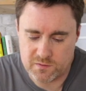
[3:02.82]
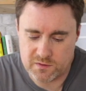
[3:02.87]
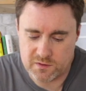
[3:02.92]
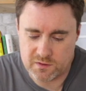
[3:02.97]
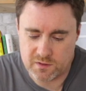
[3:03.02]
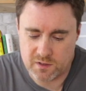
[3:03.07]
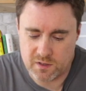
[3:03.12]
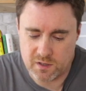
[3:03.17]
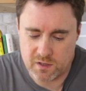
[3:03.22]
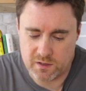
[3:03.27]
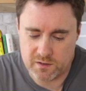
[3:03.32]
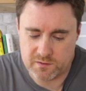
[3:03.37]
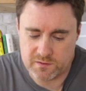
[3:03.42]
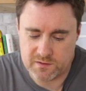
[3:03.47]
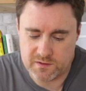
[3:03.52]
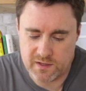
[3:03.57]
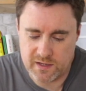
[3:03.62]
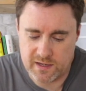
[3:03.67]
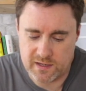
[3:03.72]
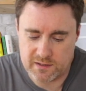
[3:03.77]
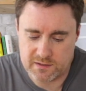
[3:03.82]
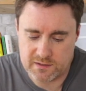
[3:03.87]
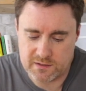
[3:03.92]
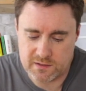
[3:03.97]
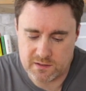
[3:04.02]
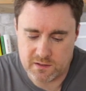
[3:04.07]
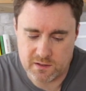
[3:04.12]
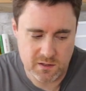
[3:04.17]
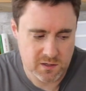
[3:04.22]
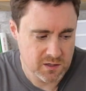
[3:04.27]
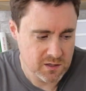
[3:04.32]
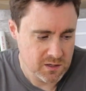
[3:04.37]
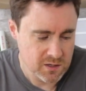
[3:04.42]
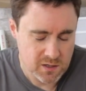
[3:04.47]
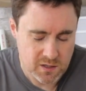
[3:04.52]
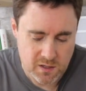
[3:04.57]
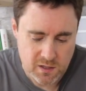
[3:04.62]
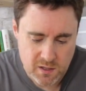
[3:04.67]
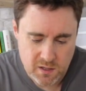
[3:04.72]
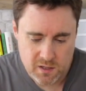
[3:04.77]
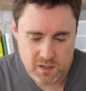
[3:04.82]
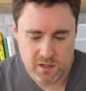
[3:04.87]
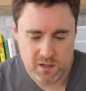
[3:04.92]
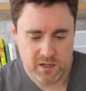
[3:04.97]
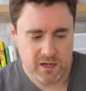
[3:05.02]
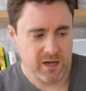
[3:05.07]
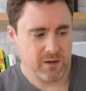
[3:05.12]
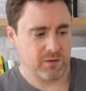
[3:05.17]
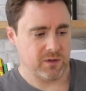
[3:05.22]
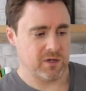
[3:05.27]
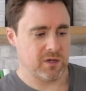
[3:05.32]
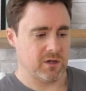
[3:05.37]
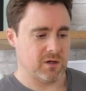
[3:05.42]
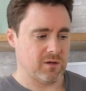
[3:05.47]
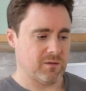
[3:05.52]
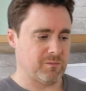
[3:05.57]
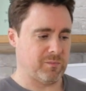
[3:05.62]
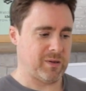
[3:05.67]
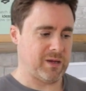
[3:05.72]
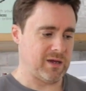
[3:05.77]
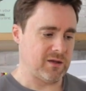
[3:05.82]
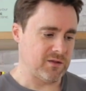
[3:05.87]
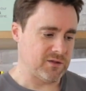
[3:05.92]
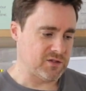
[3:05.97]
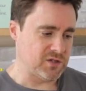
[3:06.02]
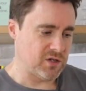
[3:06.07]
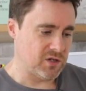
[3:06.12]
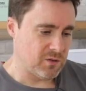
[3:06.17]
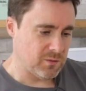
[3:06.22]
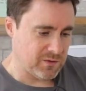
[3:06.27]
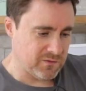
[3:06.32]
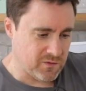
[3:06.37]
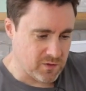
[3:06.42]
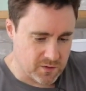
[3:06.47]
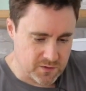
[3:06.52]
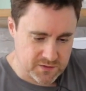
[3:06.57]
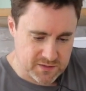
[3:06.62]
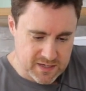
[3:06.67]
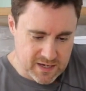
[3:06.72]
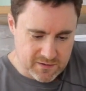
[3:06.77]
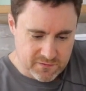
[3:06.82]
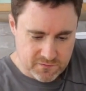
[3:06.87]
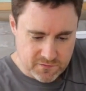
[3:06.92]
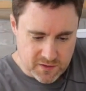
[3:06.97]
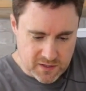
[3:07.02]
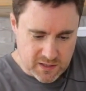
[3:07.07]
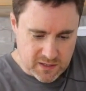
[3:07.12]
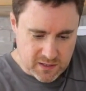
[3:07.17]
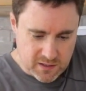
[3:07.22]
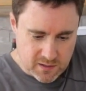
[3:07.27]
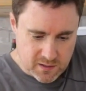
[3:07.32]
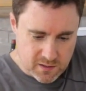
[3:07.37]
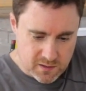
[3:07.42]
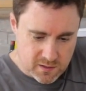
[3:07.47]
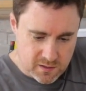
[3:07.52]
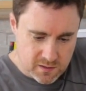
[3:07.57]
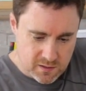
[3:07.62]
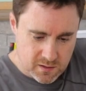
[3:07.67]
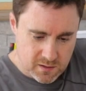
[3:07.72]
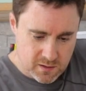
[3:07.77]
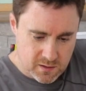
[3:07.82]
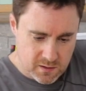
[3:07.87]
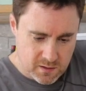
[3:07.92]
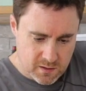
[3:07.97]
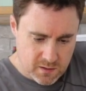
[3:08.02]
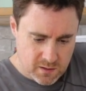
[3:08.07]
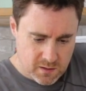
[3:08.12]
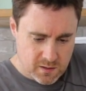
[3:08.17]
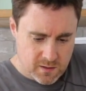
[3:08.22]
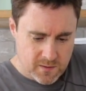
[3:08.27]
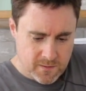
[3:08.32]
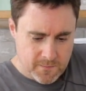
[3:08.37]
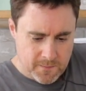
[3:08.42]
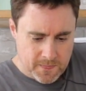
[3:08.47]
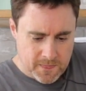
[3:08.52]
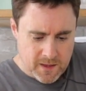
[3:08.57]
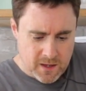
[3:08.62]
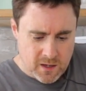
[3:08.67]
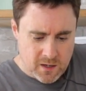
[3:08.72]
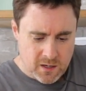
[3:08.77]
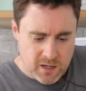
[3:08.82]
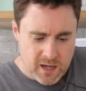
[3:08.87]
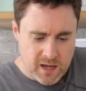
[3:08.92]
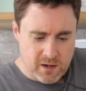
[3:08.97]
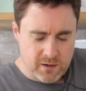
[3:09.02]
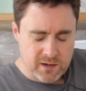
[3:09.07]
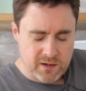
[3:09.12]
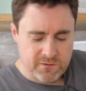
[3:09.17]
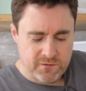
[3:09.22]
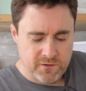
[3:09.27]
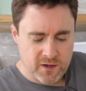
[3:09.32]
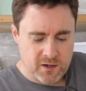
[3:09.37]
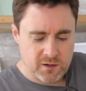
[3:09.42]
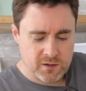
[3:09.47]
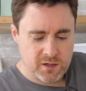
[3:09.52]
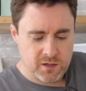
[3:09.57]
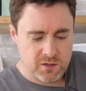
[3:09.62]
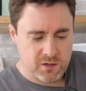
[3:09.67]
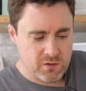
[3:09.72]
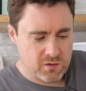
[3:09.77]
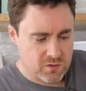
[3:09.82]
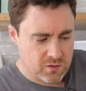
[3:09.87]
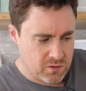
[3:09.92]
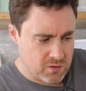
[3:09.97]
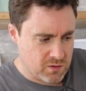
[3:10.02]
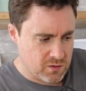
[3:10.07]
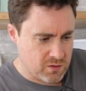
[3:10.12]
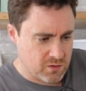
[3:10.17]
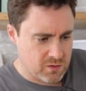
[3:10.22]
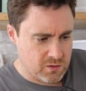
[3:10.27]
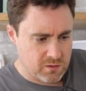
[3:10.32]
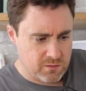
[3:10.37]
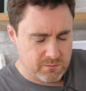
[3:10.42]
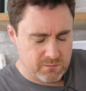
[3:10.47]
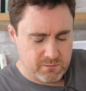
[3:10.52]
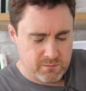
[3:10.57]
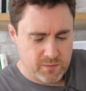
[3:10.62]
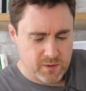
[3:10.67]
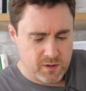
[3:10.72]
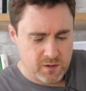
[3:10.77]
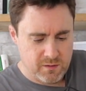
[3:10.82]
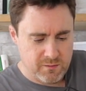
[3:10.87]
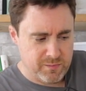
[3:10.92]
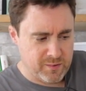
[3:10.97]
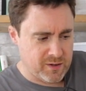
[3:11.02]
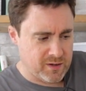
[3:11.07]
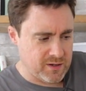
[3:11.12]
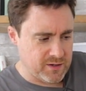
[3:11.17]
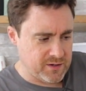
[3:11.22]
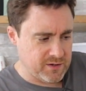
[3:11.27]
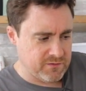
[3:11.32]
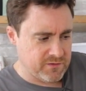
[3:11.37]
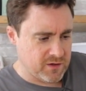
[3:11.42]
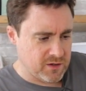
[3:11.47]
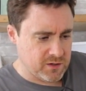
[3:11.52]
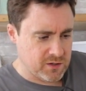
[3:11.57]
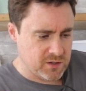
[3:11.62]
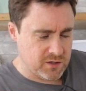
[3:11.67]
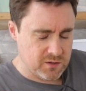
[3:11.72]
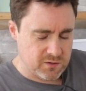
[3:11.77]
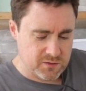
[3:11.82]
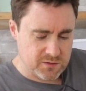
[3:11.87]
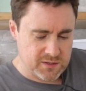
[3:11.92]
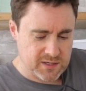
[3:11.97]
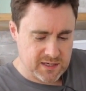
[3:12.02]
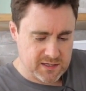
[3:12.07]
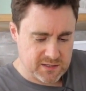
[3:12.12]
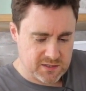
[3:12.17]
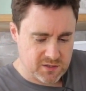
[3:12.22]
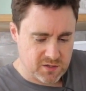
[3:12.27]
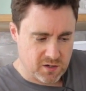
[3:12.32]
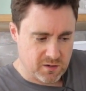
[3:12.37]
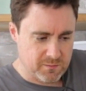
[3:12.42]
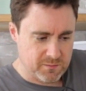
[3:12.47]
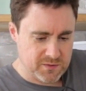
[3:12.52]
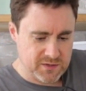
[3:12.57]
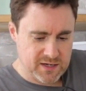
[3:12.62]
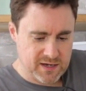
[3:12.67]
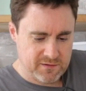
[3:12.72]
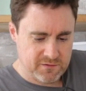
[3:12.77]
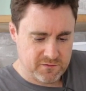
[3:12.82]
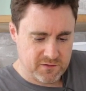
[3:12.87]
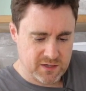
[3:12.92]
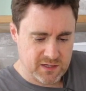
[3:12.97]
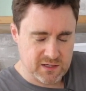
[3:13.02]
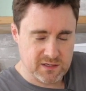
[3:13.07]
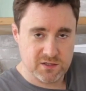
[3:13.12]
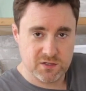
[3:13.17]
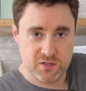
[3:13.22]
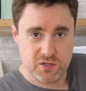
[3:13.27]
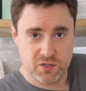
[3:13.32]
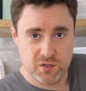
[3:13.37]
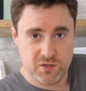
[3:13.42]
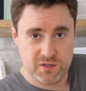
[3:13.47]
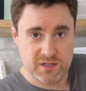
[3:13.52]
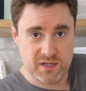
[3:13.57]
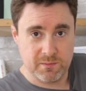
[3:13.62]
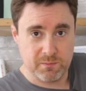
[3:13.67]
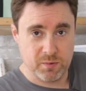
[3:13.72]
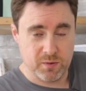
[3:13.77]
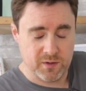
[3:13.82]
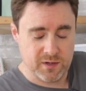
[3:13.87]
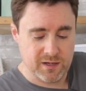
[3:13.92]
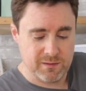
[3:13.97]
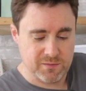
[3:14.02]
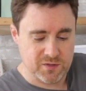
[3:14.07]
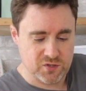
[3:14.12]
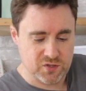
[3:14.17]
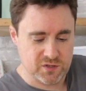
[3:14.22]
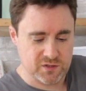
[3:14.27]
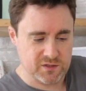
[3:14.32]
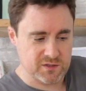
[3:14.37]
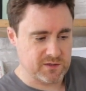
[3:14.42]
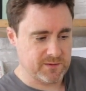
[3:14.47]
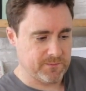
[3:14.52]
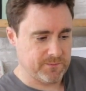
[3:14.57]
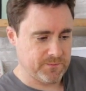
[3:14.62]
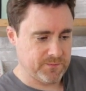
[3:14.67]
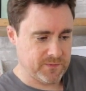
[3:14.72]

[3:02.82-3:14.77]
just going to close that. And now we can compare the two. We've got Daphne. Now, if I look at your mobile and if I look at your desktop, Daphne is two separate images